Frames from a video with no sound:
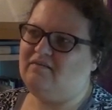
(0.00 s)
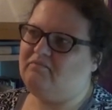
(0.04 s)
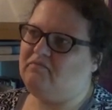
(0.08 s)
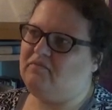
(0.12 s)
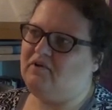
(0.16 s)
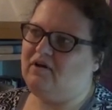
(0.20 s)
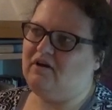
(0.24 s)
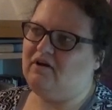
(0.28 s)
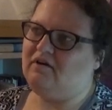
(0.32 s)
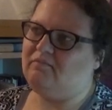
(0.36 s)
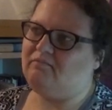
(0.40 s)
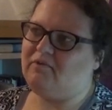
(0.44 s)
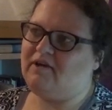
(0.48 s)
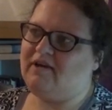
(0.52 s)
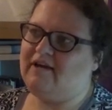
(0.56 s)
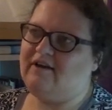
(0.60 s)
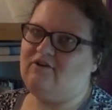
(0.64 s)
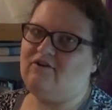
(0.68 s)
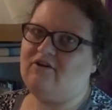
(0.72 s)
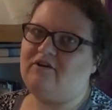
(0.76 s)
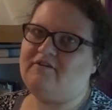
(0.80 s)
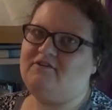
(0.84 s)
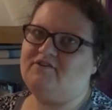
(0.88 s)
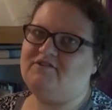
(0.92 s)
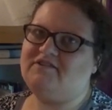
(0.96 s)
a
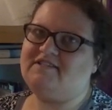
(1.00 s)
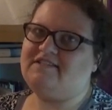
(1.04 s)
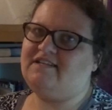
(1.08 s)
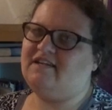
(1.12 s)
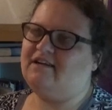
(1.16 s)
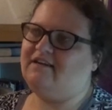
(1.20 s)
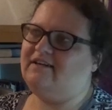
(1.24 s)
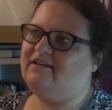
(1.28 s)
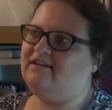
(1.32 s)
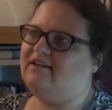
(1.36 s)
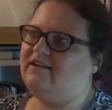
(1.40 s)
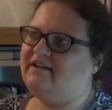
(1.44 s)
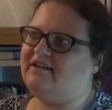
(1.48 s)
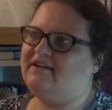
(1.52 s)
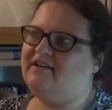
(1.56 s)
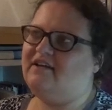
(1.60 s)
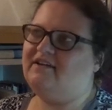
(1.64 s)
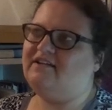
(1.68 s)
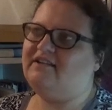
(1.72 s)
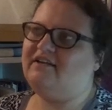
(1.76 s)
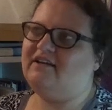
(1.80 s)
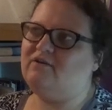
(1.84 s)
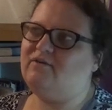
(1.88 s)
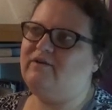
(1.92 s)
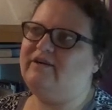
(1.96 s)
character study like
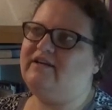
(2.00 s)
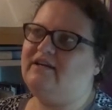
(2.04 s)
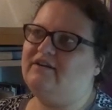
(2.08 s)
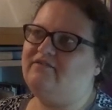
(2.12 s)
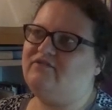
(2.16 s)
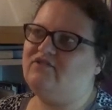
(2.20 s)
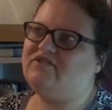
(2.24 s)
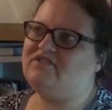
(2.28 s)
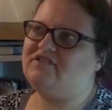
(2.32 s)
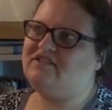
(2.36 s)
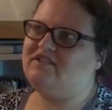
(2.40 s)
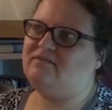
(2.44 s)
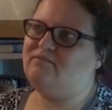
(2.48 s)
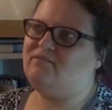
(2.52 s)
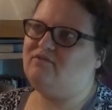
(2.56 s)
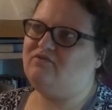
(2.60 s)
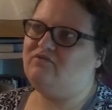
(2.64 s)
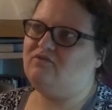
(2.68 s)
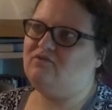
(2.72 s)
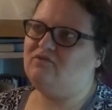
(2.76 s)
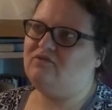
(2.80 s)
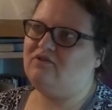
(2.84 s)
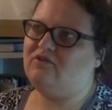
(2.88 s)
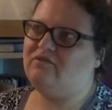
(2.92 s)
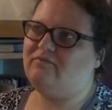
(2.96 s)
nothing we'd ever see
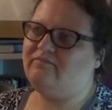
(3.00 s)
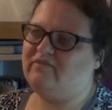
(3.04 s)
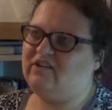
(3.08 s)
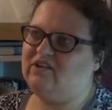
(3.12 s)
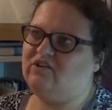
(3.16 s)
before.